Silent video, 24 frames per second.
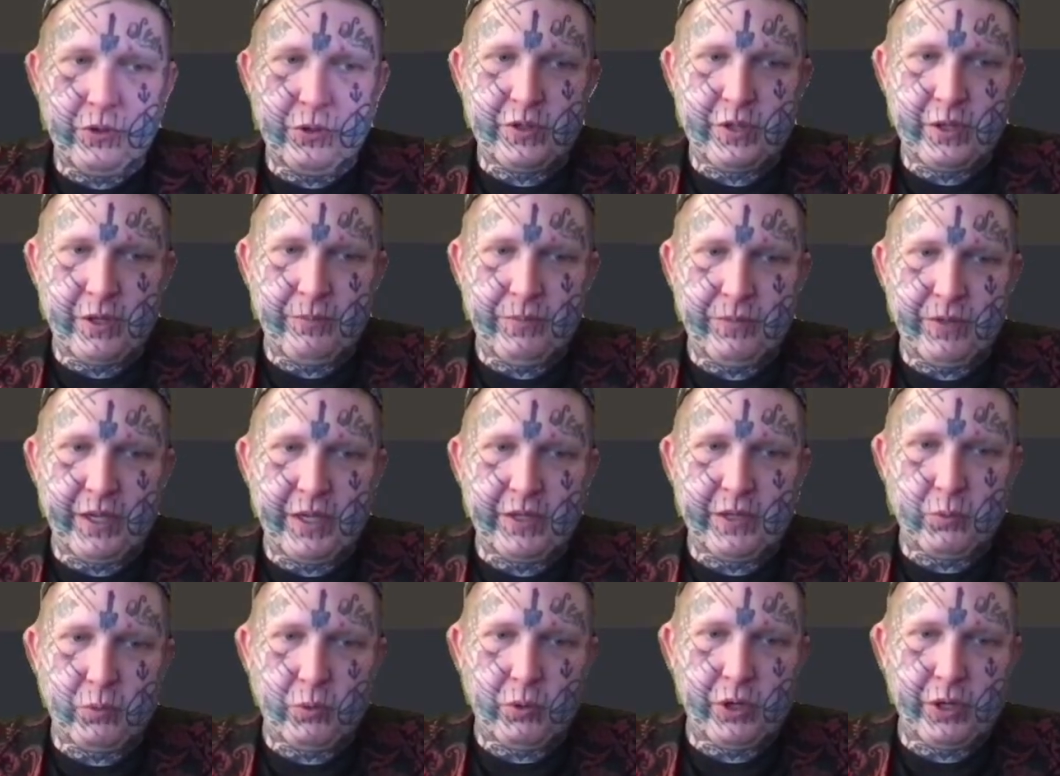something
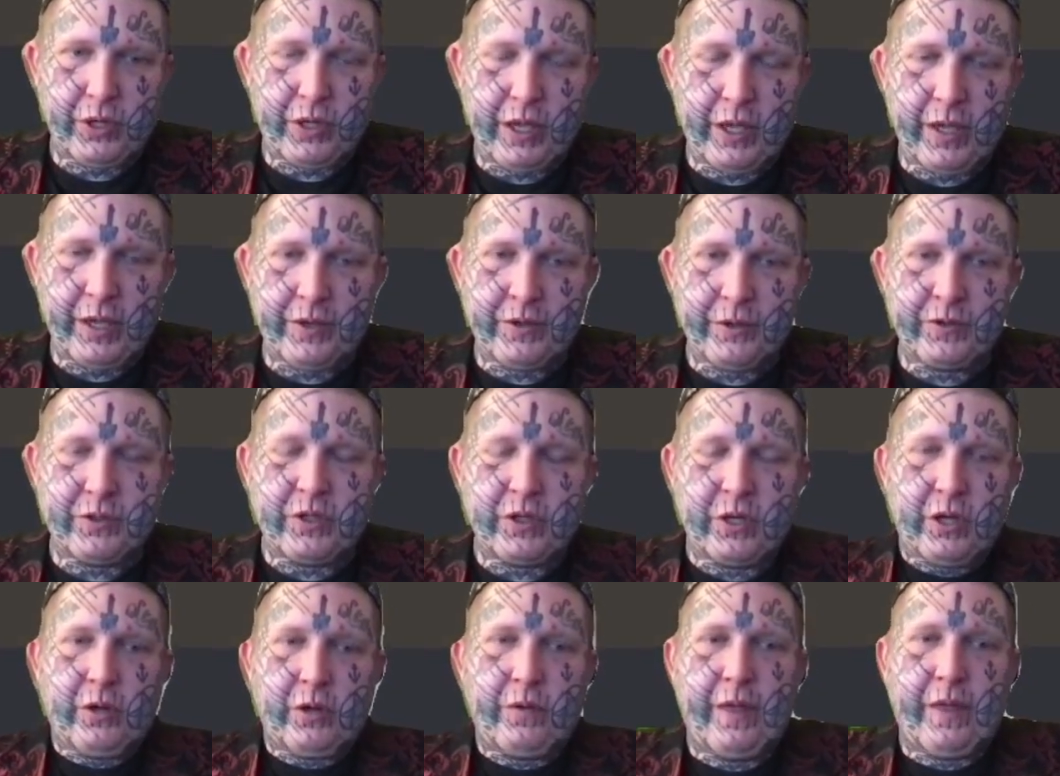is working.
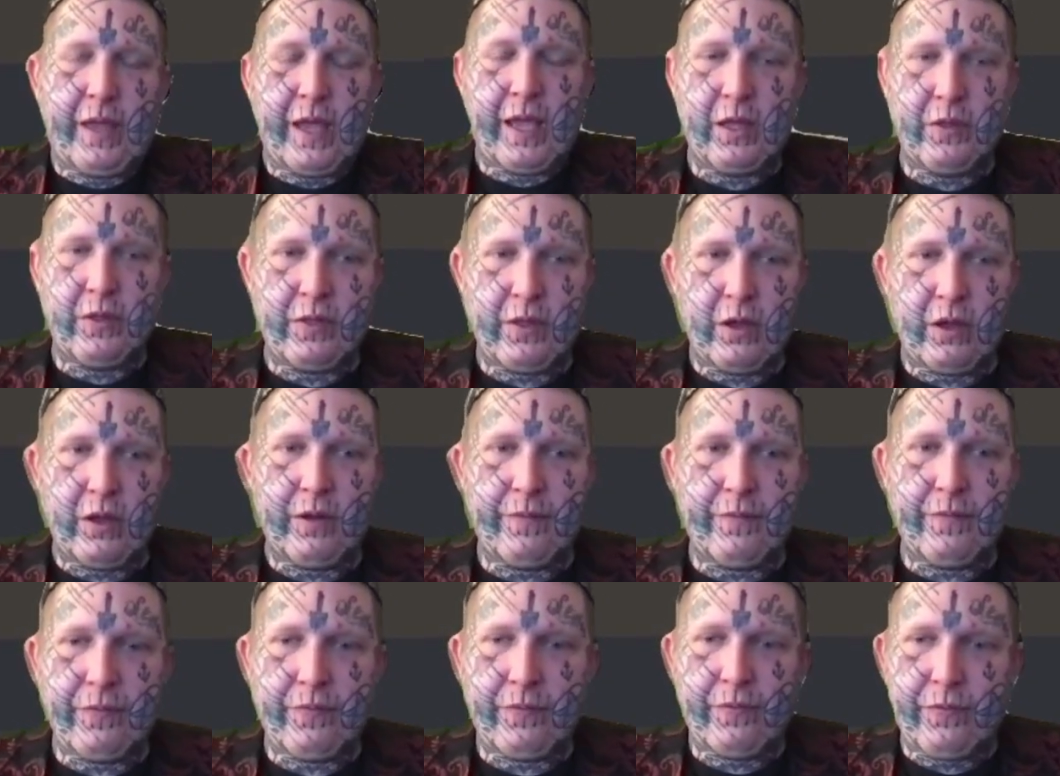So
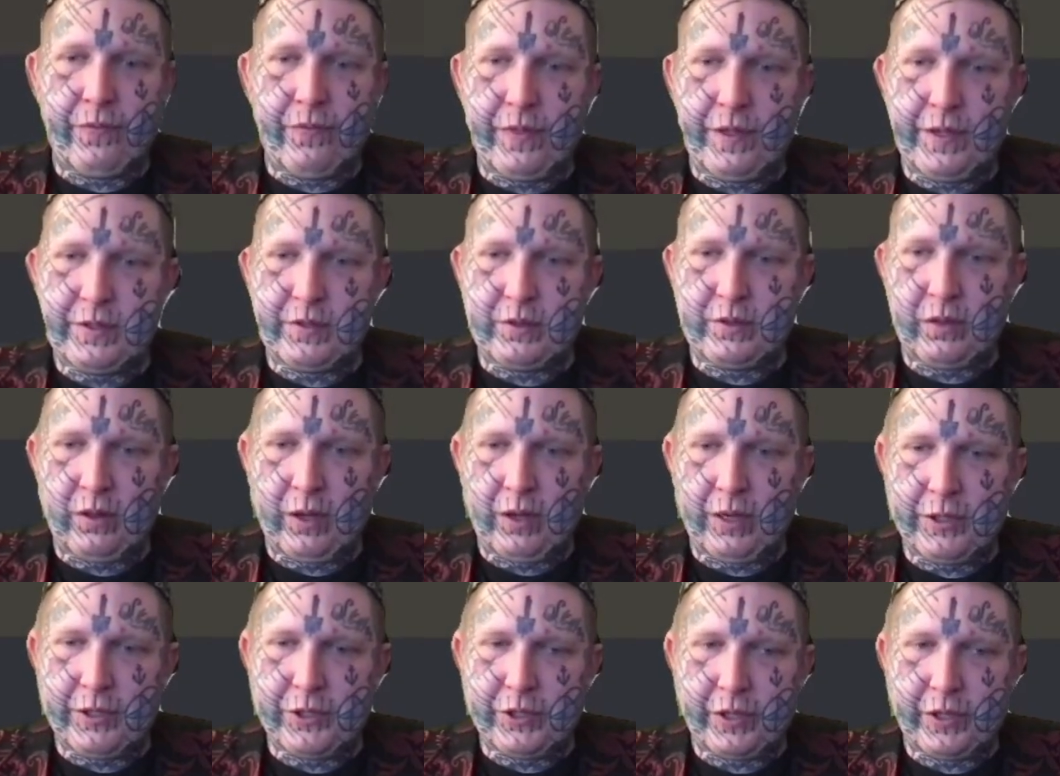this
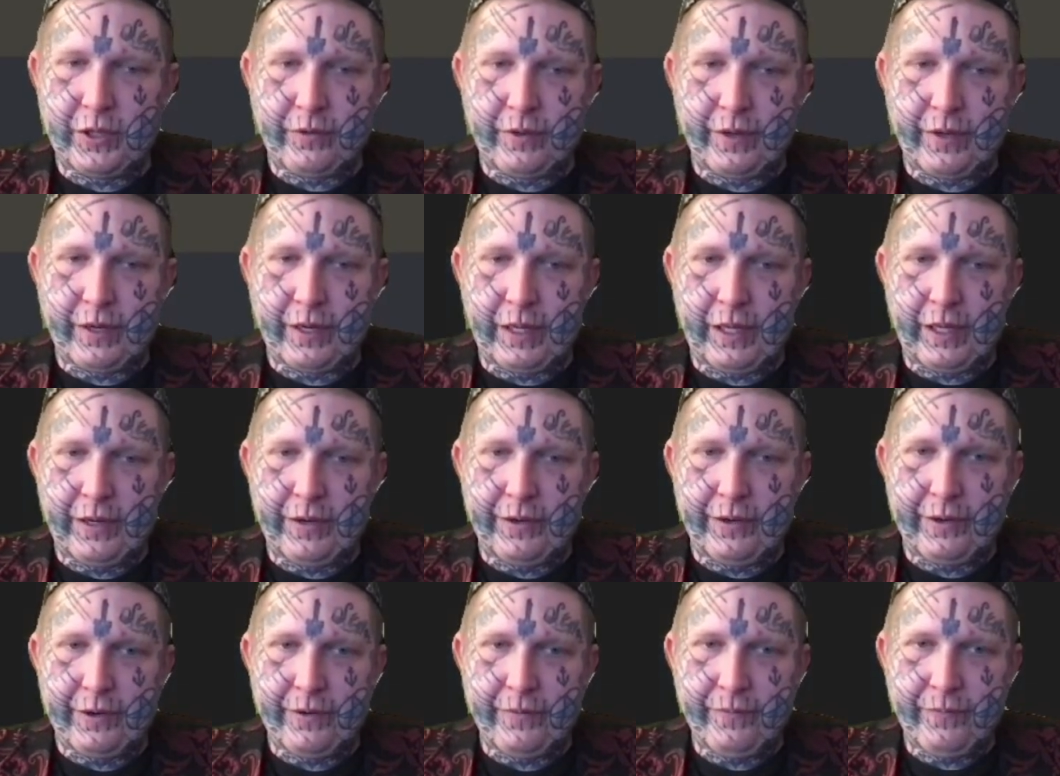logic right
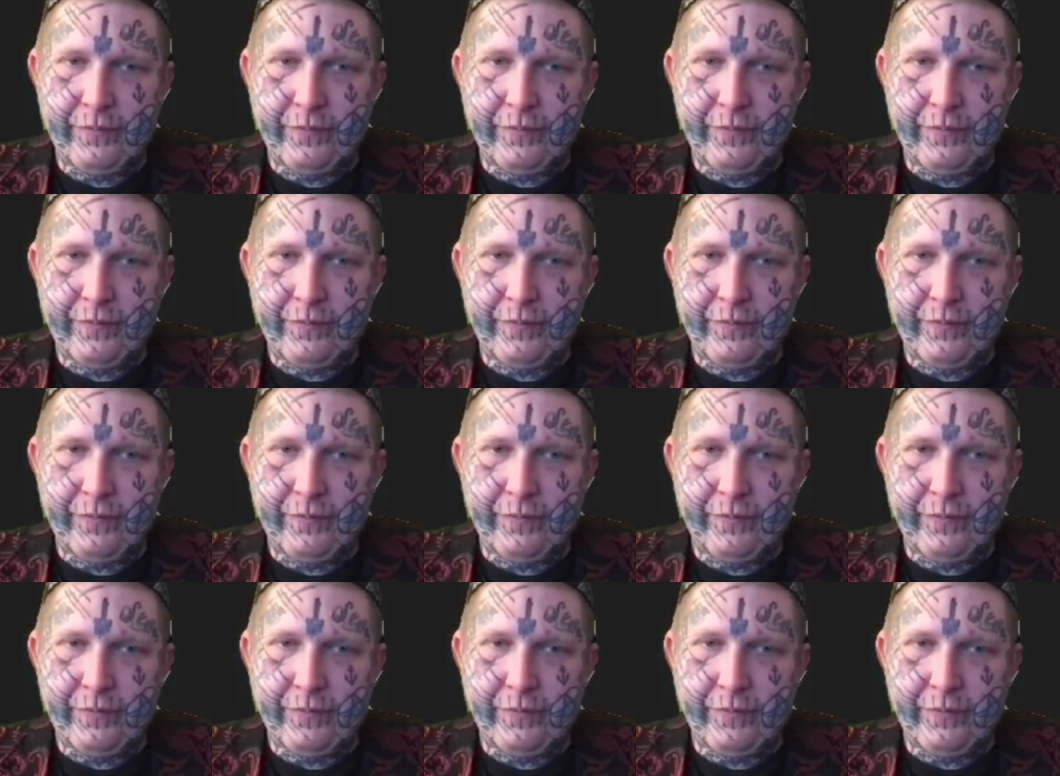here,